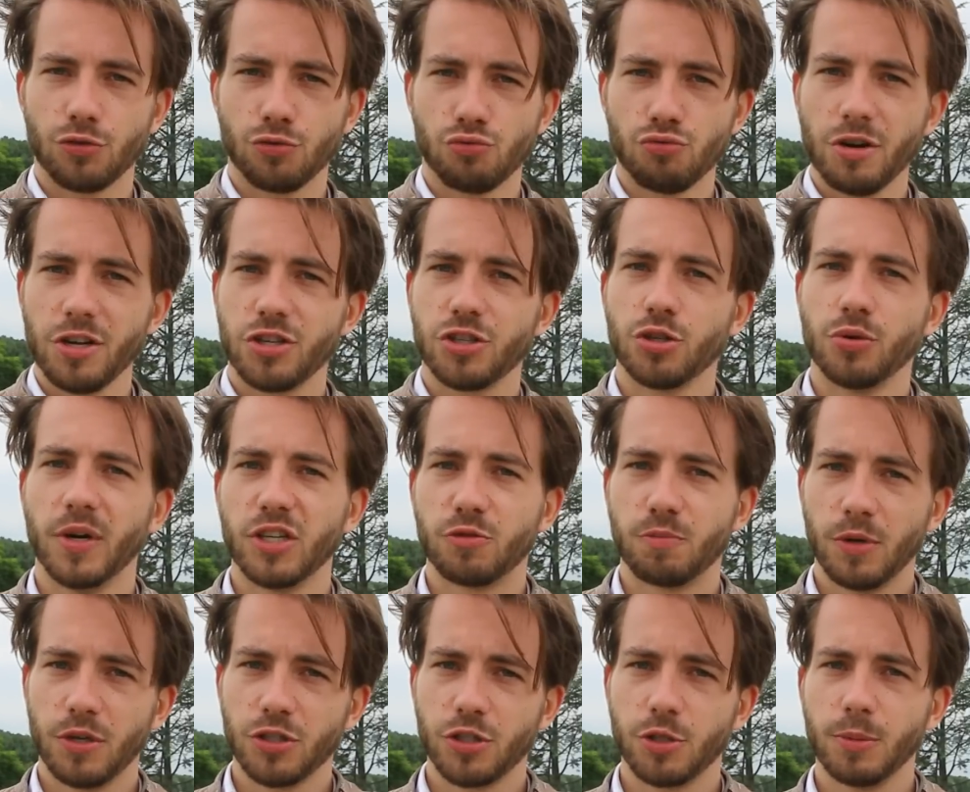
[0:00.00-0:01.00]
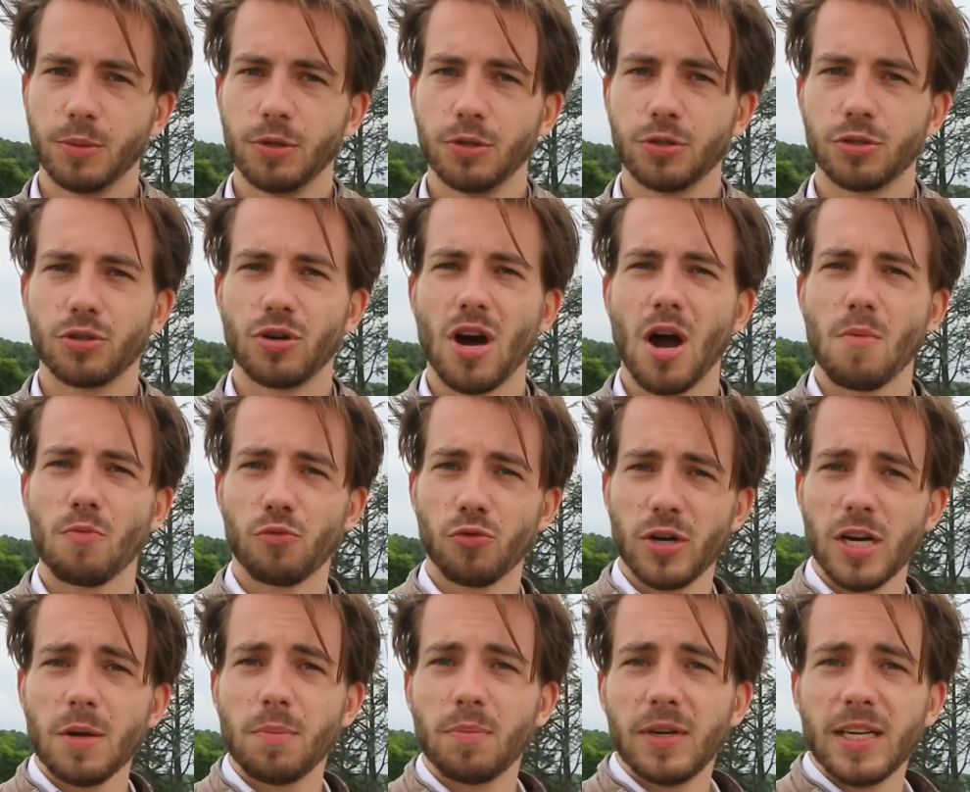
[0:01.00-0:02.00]
original as possible, so I'm
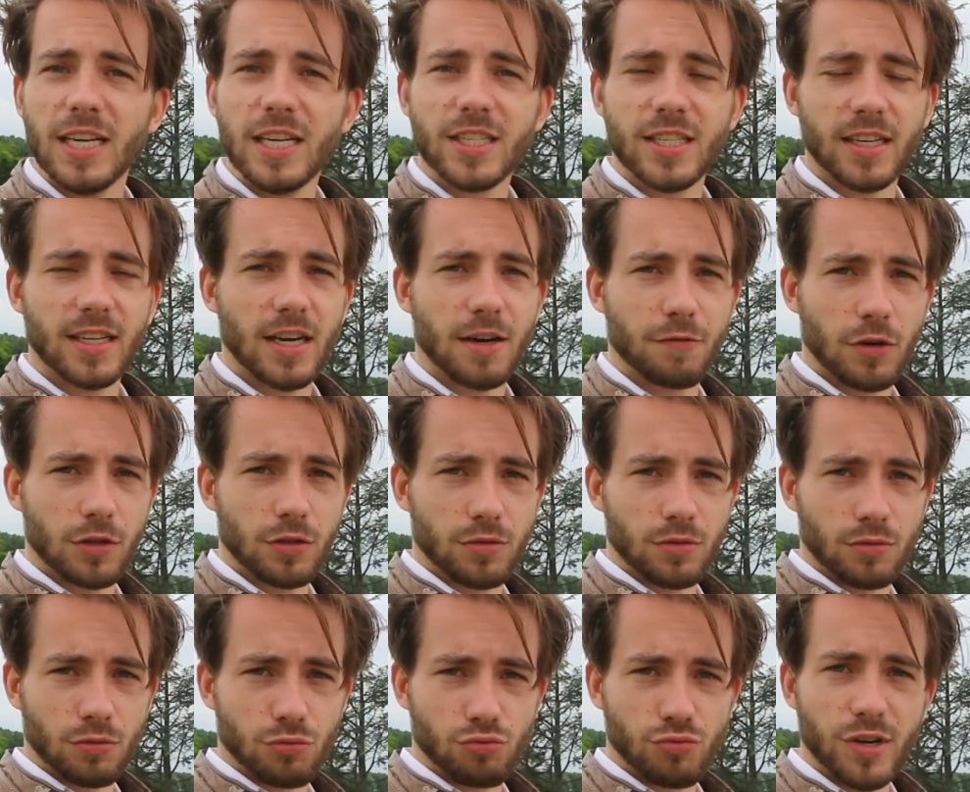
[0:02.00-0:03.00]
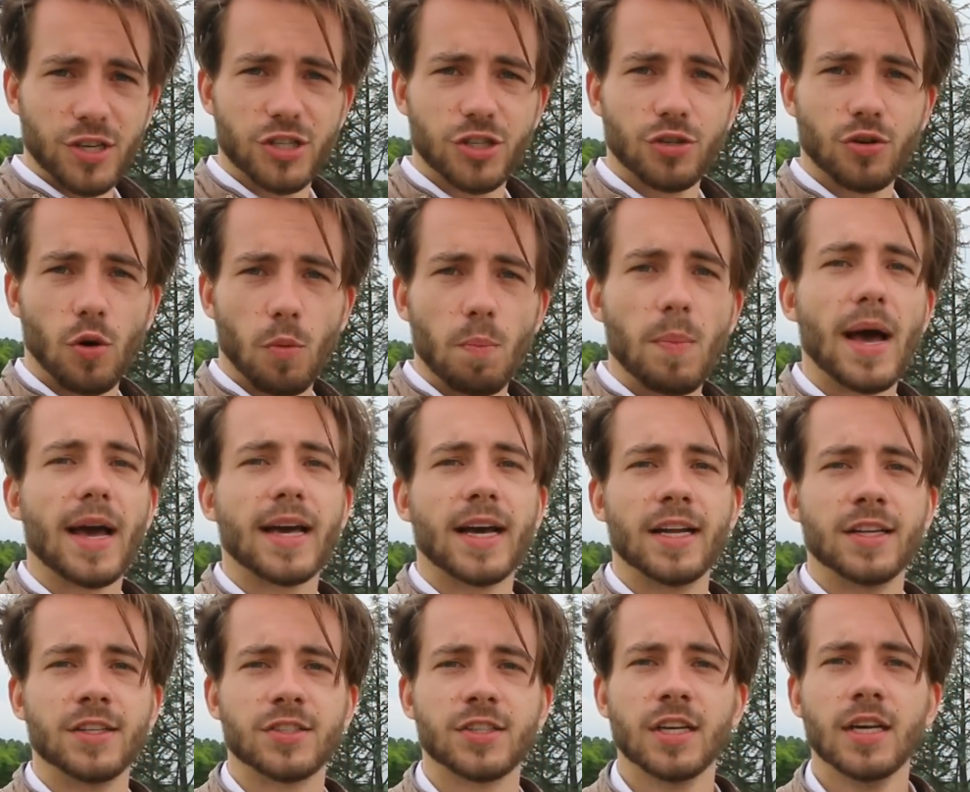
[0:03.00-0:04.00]
really pleased that I've got an original
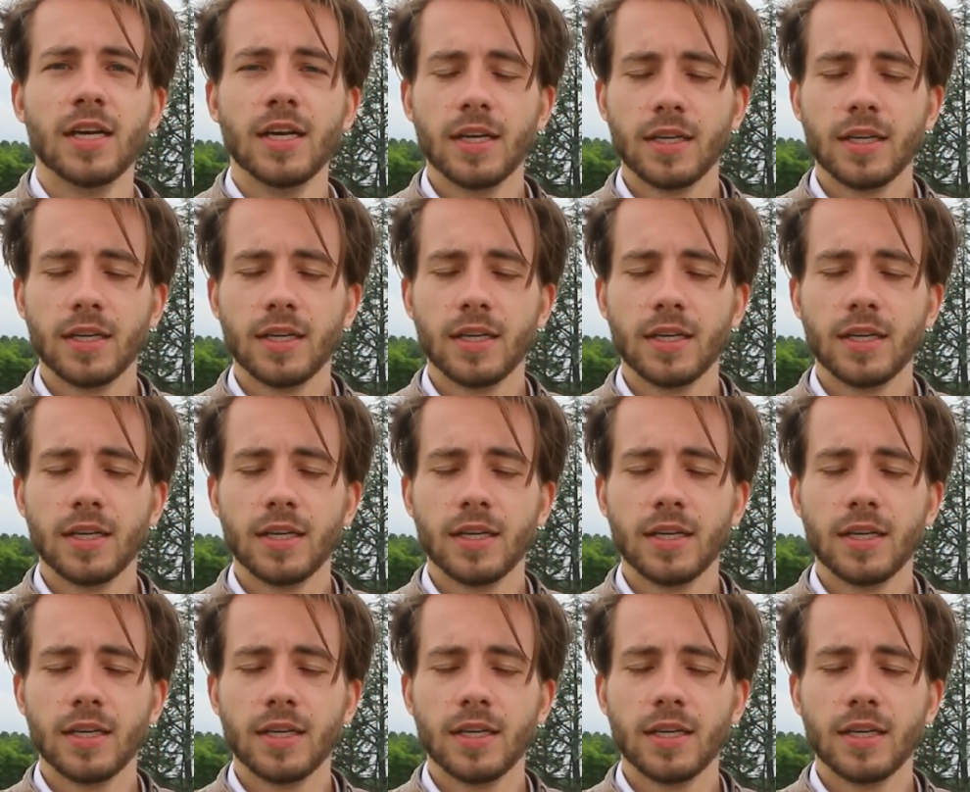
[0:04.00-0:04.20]
backend.